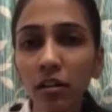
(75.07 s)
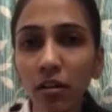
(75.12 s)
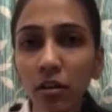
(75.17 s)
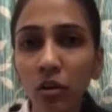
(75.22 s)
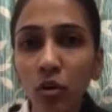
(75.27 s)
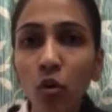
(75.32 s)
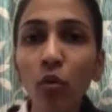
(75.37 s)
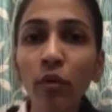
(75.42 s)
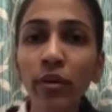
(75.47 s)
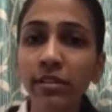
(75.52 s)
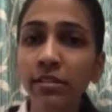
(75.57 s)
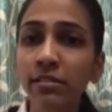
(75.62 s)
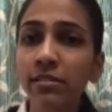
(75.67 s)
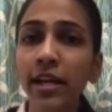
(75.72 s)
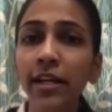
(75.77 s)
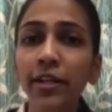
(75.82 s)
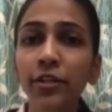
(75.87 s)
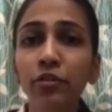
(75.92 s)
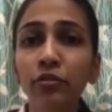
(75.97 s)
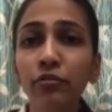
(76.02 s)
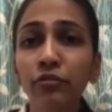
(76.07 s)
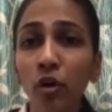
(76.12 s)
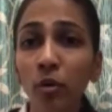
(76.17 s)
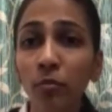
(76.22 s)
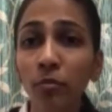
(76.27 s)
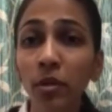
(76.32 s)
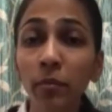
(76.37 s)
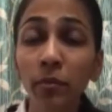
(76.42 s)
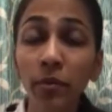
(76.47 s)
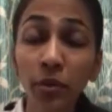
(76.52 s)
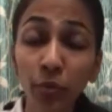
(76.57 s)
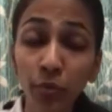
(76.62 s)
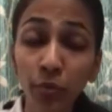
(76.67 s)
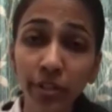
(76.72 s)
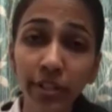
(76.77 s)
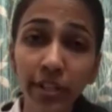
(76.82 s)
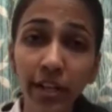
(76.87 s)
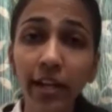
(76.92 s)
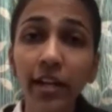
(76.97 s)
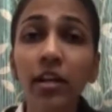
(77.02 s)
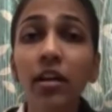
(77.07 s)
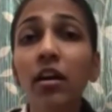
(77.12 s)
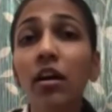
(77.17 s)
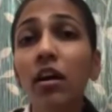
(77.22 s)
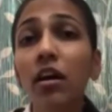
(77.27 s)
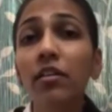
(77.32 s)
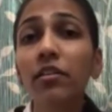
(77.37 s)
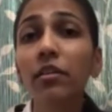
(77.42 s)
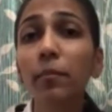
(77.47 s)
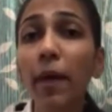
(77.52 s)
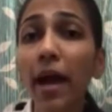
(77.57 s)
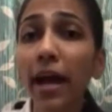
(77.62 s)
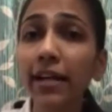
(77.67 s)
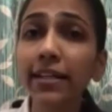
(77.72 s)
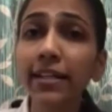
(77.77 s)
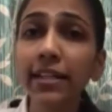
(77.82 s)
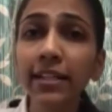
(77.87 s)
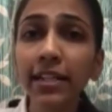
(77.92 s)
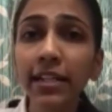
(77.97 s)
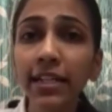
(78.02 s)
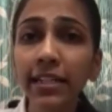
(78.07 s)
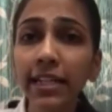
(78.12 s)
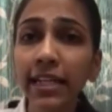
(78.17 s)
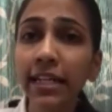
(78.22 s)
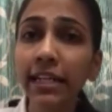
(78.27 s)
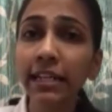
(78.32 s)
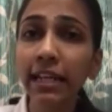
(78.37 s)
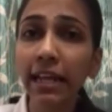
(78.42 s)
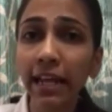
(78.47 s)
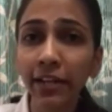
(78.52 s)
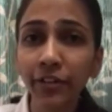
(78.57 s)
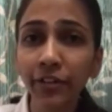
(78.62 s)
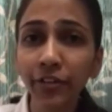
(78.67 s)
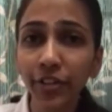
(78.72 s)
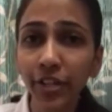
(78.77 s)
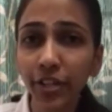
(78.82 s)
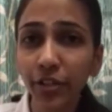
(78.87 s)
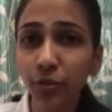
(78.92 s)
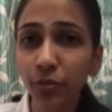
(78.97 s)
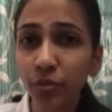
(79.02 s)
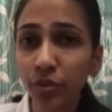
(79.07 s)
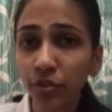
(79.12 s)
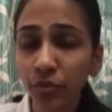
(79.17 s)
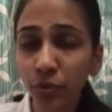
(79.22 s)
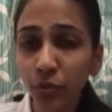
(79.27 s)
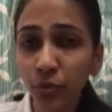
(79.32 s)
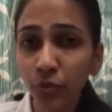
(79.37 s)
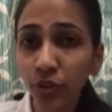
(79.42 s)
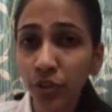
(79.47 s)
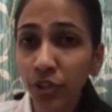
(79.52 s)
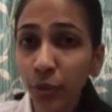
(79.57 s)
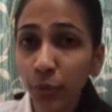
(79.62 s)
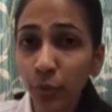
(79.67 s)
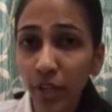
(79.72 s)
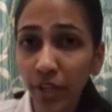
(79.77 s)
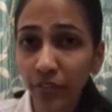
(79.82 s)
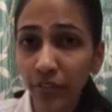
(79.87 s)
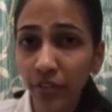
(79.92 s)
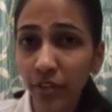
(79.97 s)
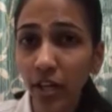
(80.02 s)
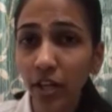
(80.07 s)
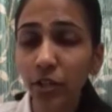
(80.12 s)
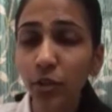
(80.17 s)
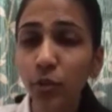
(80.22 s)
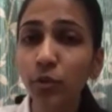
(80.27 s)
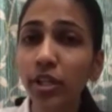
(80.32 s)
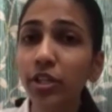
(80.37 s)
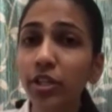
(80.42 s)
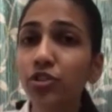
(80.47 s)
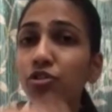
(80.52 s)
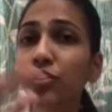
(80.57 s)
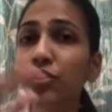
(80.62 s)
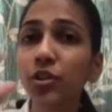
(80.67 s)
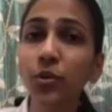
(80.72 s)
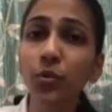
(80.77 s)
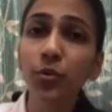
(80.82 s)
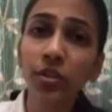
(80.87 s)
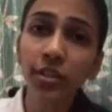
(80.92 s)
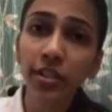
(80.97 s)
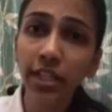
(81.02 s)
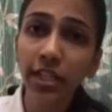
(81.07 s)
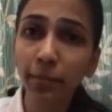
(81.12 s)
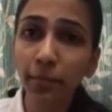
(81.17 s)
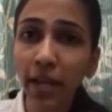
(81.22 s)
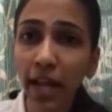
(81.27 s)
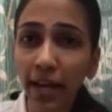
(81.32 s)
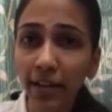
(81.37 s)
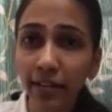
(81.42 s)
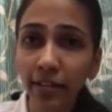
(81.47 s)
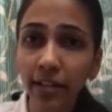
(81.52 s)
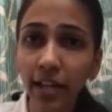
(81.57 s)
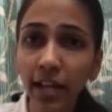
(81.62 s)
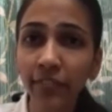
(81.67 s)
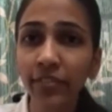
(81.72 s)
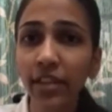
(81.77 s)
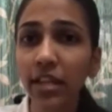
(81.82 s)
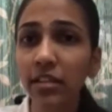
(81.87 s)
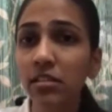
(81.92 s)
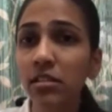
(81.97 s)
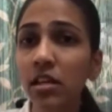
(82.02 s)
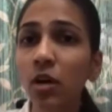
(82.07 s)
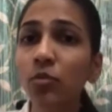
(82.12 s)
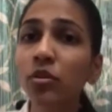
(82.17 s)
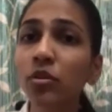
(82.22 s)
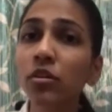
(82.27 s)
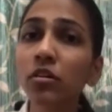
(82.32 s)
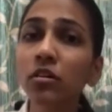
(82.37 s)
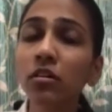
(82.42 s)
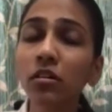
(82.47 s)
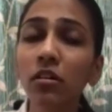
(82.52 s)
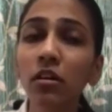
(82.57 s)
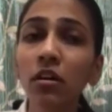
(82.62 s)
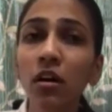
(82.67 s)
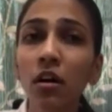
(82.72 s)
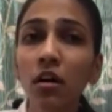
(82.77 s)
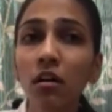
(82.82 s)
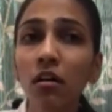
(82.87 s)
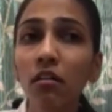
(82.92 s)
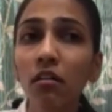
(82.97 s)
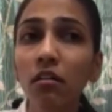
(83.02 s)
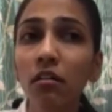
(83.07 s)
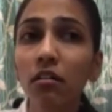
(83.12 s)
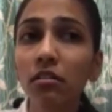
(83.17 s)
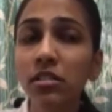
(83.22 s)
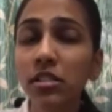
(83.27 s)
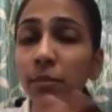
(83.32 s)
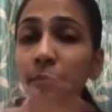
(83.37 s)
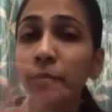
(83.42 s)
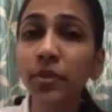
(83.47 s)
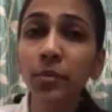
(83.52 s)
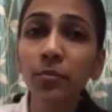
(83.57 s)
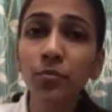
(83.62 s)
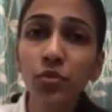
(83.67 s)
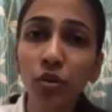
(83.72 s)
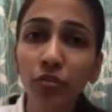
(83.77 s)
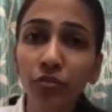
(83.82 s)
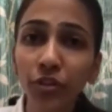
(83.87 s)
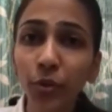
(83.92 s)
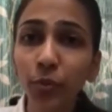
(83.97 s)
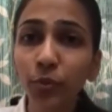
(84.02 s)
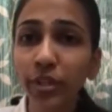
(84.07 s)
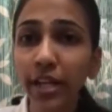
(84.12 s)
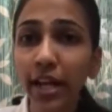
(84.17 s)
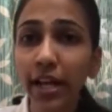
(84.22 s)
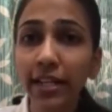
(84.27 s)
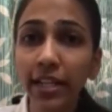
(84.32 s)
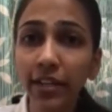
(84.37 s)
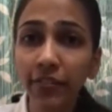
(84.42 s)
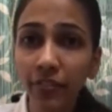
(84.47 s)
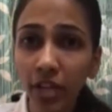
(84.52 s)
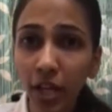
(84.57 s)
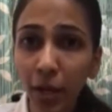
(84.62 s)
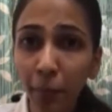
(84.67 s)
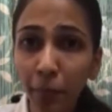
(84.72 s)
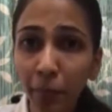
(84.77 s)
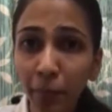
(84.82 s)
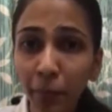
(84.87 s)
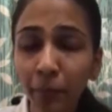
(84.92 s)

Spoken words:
go inside to form the UTI? The bacteria gain entry through the urethra to reach the urinary bladder, and that's how the symptoms of UTI develop.